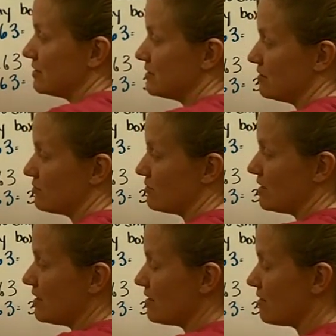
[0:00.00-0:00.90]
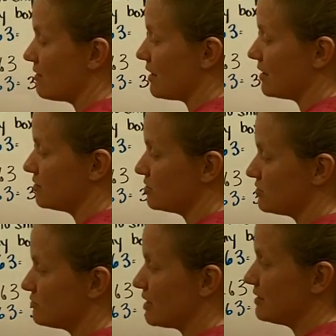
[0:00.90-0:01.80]
63 here. I can
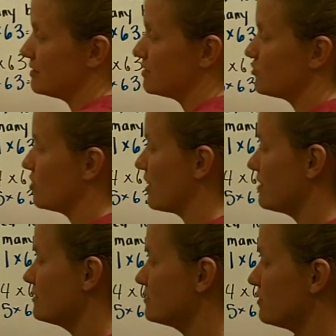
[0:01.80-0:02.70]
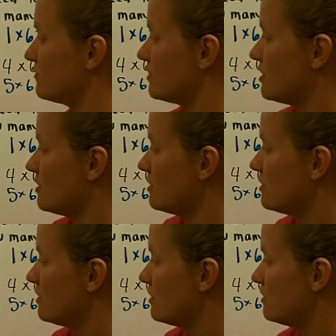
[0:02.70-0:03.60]
just write this product over here.
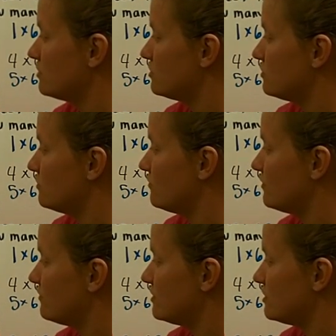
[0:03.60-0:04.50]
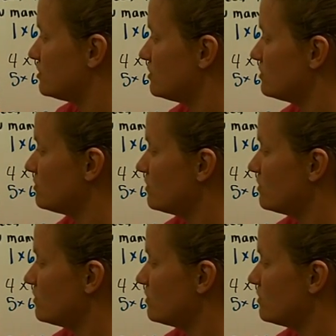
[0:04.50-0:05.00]
252,